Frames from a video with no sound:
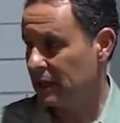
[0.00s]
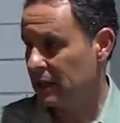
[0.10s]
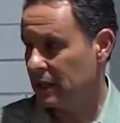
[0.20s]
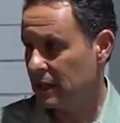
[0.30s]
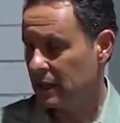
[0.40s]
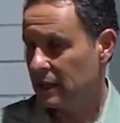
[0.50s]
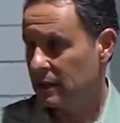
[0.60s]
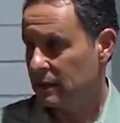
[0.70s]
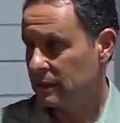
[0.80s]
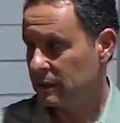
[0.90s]

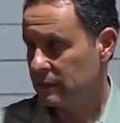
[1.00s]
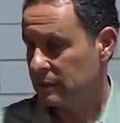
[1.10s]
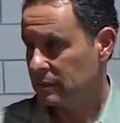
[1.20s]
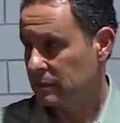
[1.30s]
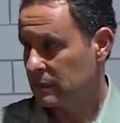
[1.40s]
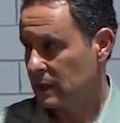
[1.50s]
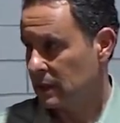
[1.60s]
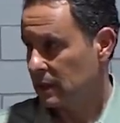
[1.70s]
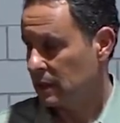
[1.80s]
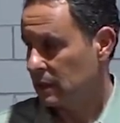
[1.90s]

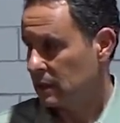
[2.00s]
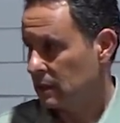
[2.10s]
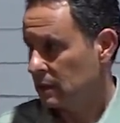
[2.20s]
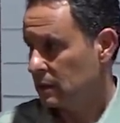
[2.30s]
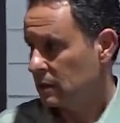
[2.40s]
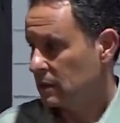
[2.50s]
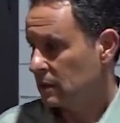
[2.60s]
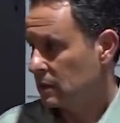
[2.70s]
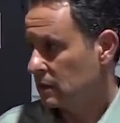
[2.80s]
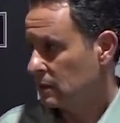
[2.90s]

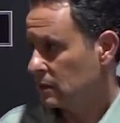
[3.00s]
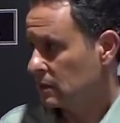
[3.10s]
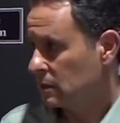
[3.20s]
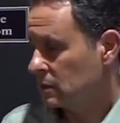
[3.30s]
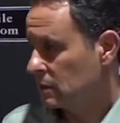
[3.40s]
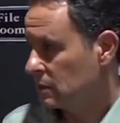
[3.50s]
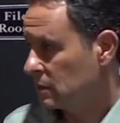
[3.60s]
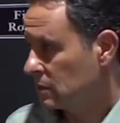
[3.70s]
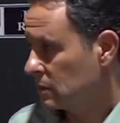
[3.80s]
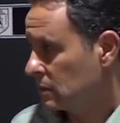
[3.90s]

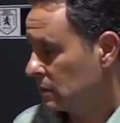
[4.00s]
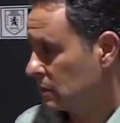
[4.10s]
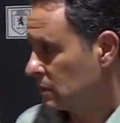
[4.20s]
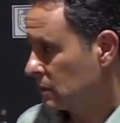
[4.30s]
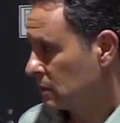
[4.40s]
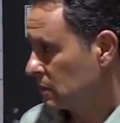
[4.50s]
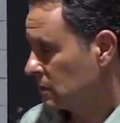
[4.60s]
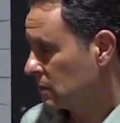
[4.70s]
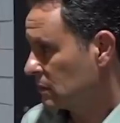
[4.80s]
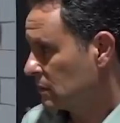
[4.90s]

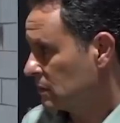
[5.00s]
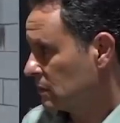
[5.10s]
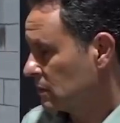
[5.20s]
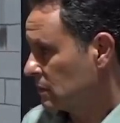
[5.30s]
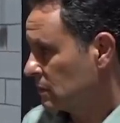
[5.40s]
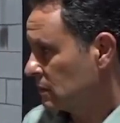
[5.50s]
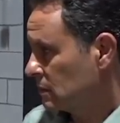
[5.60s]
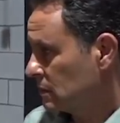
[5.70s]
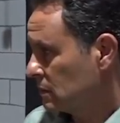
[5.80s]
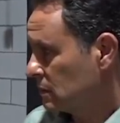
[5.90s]

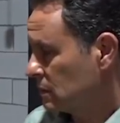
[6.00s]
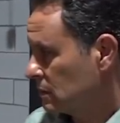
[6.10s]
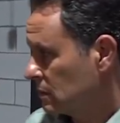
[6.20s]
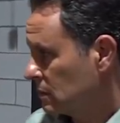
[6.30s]
This person isn't speaking.